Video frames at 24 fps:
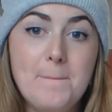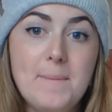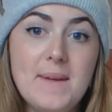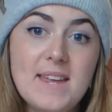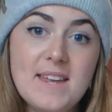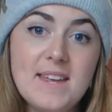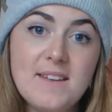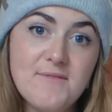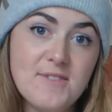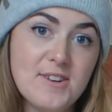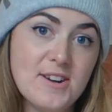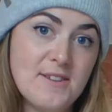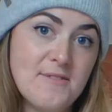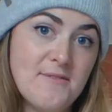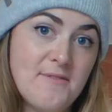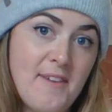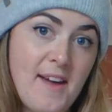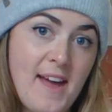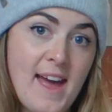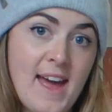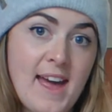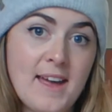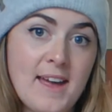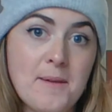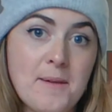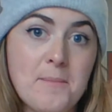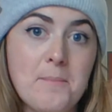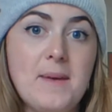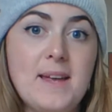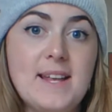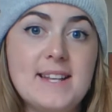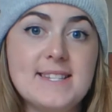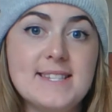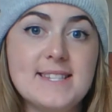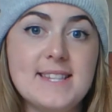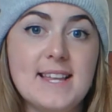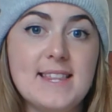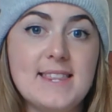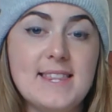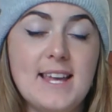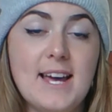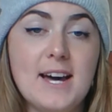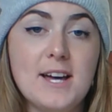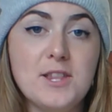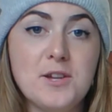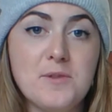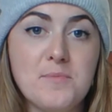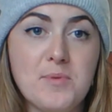being very vague means that
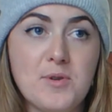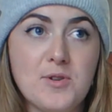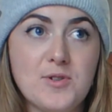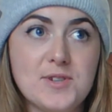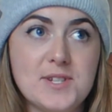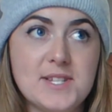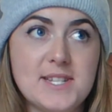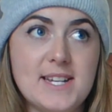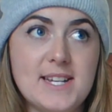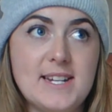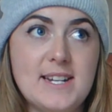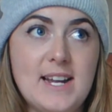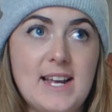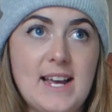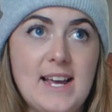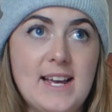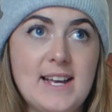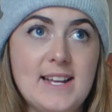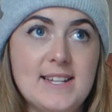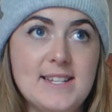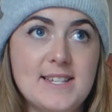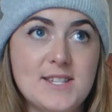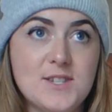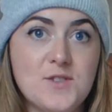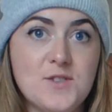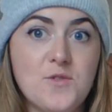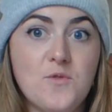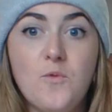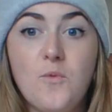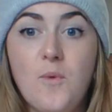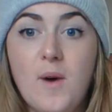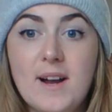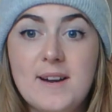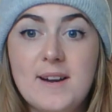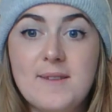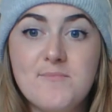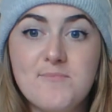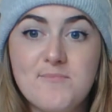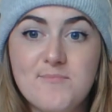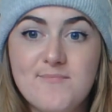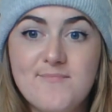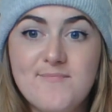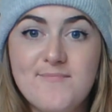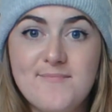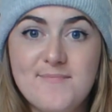the other person is, one,